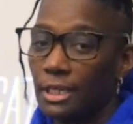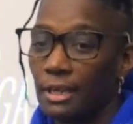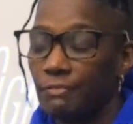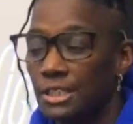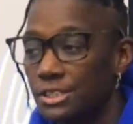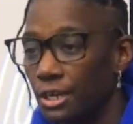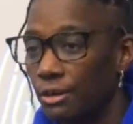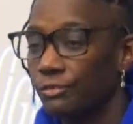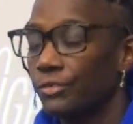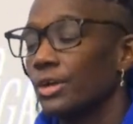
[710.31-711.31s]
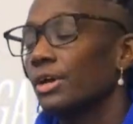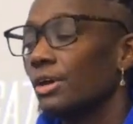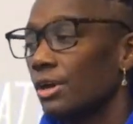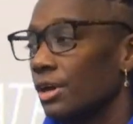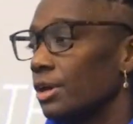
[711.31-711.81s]
I left this earth
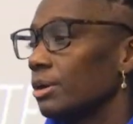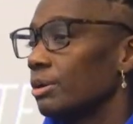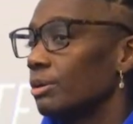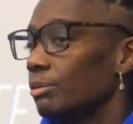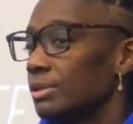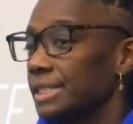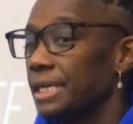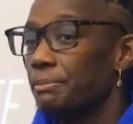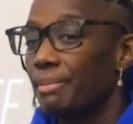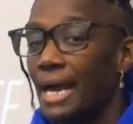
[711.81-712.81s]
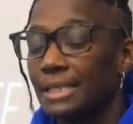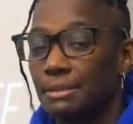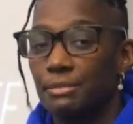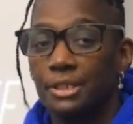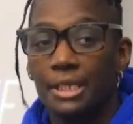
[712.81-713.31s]
was impact
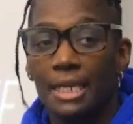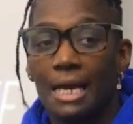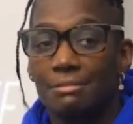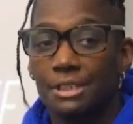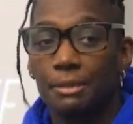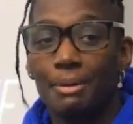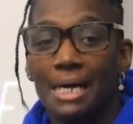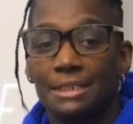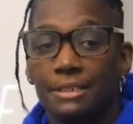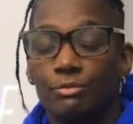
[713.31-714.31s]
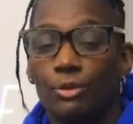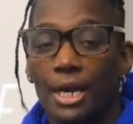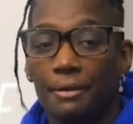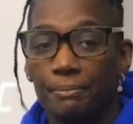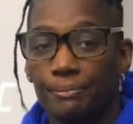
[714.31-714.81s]
a million lives in a positive way.